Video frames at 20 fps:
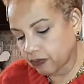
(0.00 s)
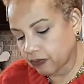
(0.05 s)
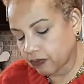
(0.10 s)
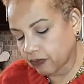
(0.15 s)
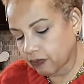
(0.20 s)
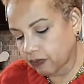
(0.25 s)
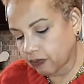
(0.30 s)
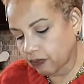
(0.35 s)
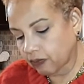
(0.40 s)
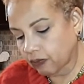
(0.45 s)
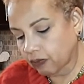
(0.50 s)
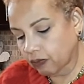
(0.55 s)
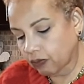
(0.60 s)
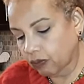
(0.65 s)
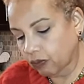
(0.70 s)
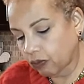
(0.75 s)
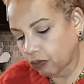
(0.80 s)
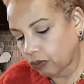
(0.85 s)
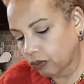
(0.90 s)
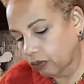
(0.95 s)

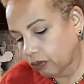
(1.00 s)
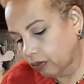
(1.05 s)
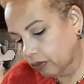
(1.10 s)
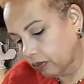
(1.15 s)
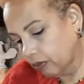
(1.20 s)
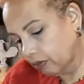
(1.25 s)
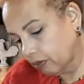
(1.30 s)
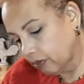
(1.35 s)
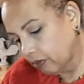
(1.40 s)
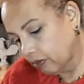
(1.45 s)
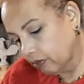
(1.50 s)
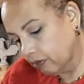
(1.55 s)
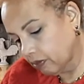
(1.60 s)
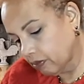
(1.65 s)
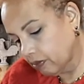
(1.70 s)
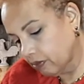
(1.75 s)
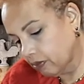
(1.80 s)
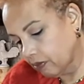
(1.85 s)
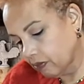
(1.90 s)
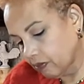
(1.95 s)

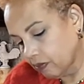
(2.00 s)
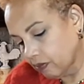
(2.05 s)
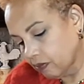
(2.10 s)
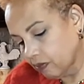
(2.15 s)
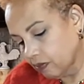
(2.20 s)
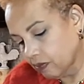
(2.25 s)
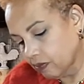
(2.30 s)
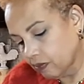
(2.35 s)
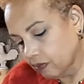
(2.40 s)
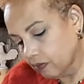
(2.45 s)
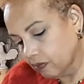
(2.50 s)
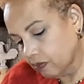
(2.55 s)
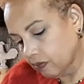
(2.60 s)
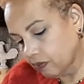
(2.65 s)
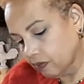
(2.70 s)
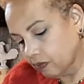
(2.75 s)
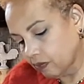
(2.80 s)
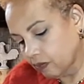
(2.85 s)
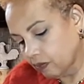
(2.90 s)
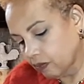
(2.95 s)

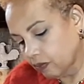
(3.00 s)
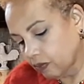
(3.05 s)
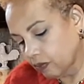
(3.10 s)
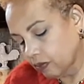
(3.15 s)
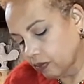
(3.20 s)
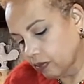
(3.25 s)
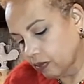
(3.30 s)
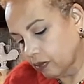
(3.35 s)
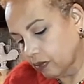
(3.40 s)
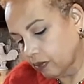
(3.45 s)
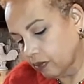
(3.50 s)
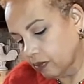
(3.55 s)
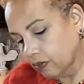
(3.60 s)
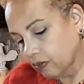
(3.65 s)
Nobody speaks.